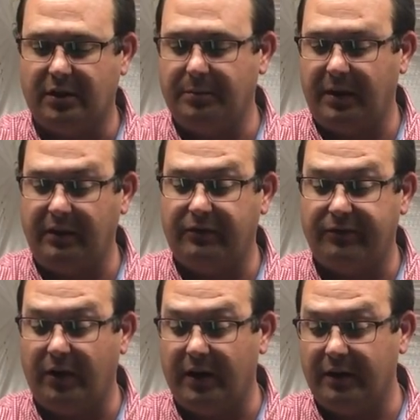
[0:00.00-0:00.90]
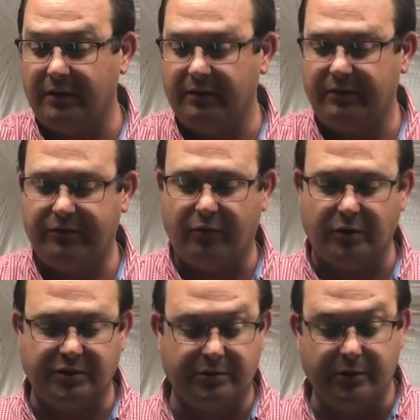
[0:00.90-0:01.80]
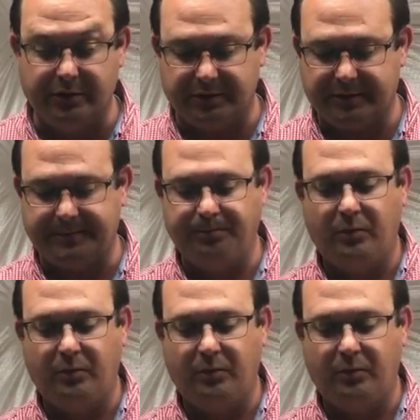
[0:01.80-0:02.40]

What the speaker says: by these 4 screws.